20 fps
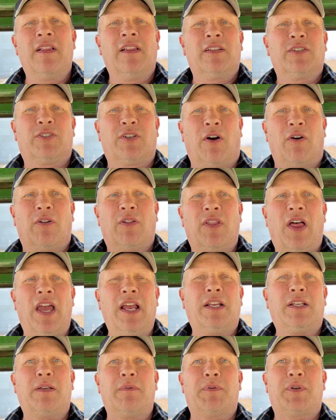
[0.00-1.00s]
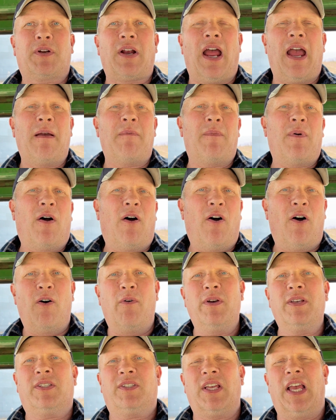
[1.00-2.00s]
So like, subscribe.
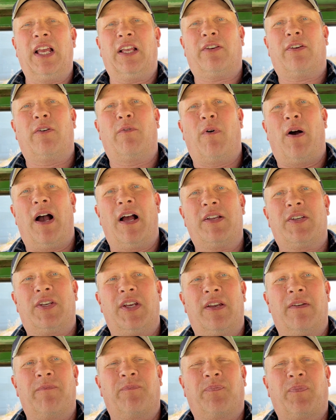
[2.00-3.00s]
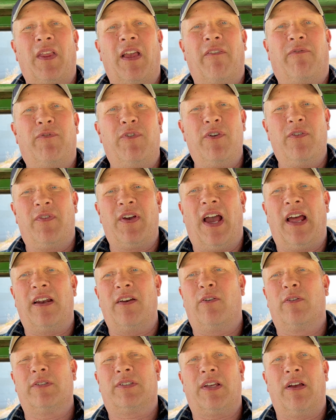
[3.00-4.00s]
Always thanks for watching. If you've got an
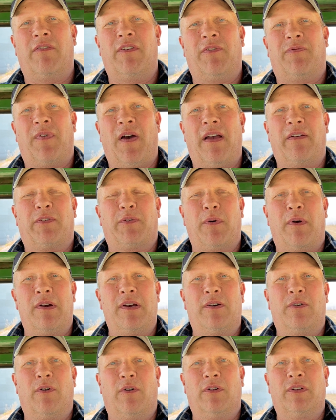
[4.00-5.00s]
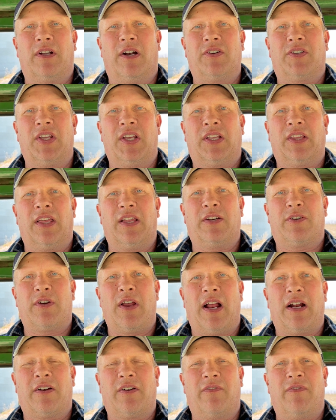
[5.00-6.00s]
old 75-20 or an old articulated
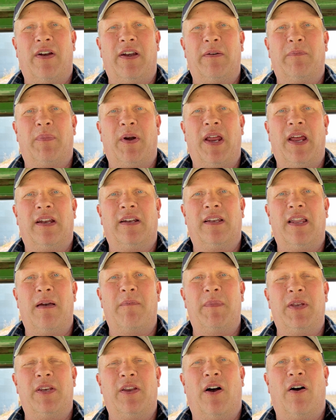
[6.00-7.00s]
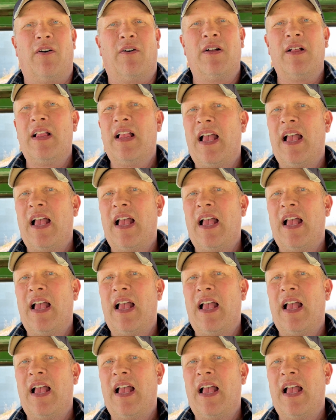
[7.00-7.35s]
tractor of any brand, let me know.